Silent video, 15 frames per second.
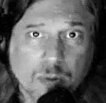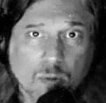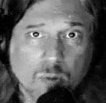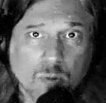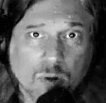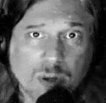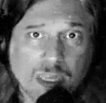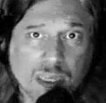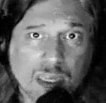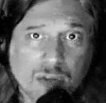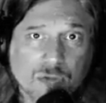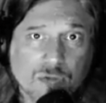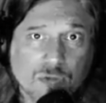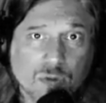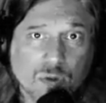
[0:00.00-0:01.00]
working
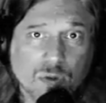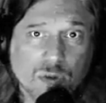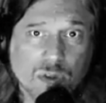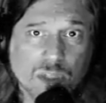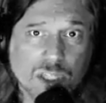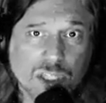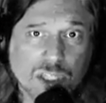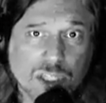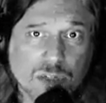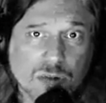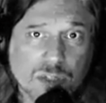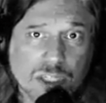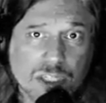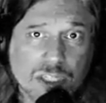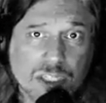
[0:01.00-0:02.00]
for the
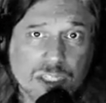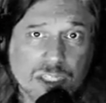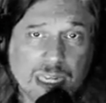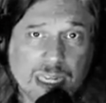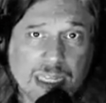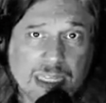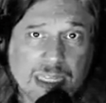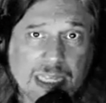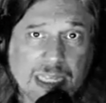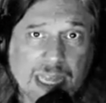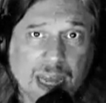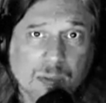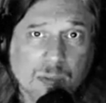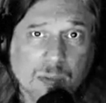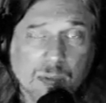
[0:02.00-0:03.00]
stooges in the
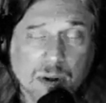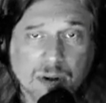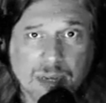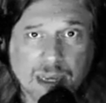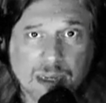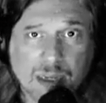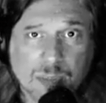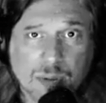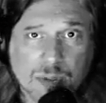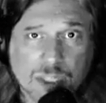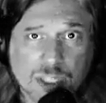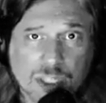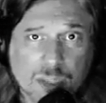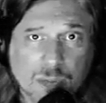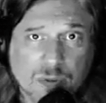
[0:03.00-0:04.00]
Albemarle County Board of
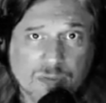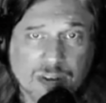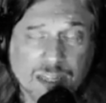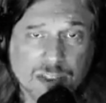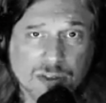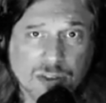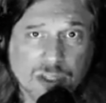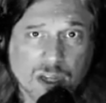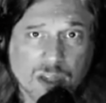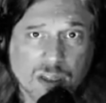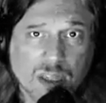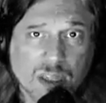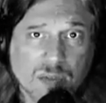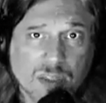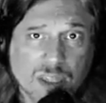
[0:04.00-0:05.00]
Supervisors
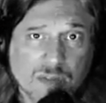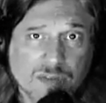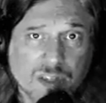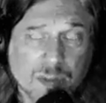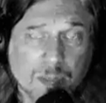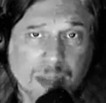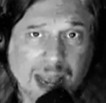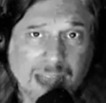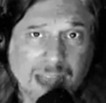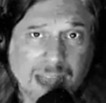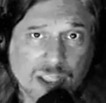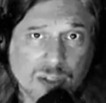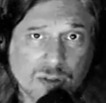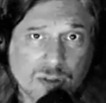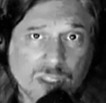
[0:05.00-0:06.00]
calling themselves
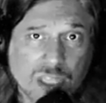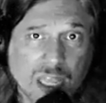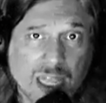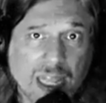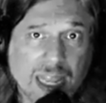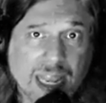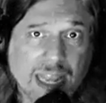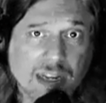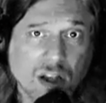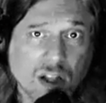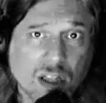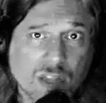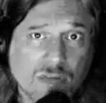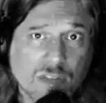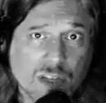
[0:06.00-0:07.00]
ambassadors, and
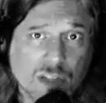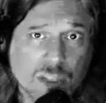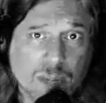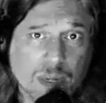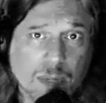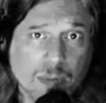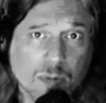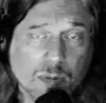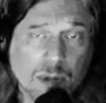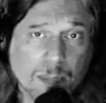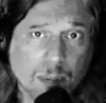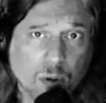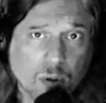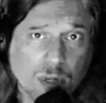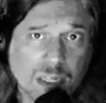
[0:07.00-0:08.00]
all of those people
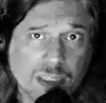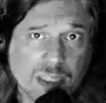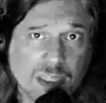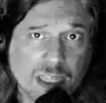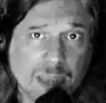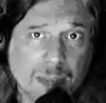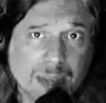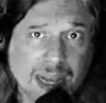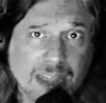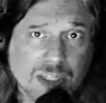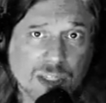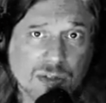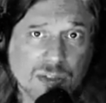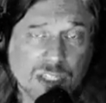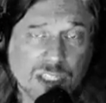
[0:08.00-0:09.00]
reporting to the
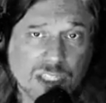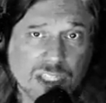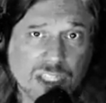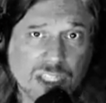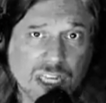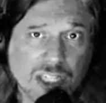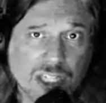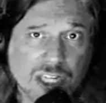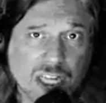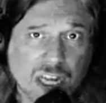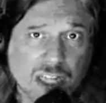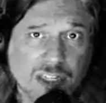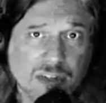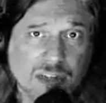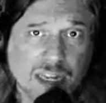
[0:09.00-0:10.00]
ambassadors and snitching
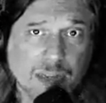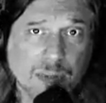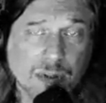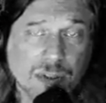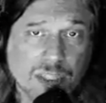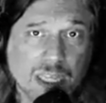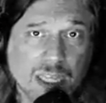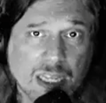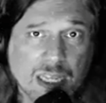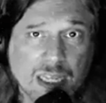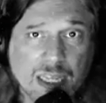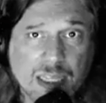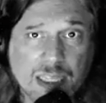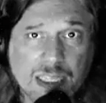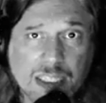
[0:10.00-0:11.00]
on your neighbors.
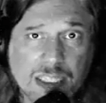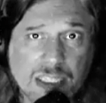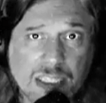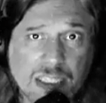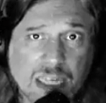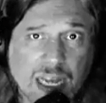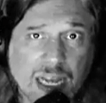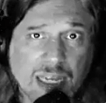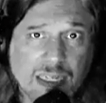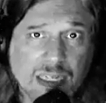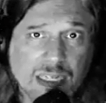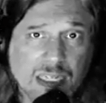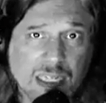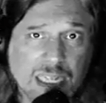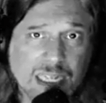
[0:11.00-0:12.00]
This is not
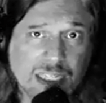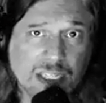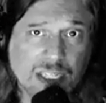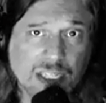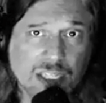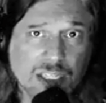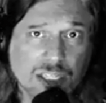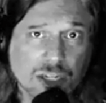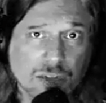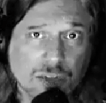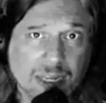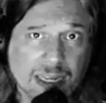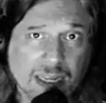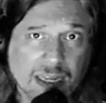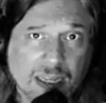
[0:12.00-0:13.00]
East
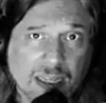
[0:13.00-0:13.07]
Germany.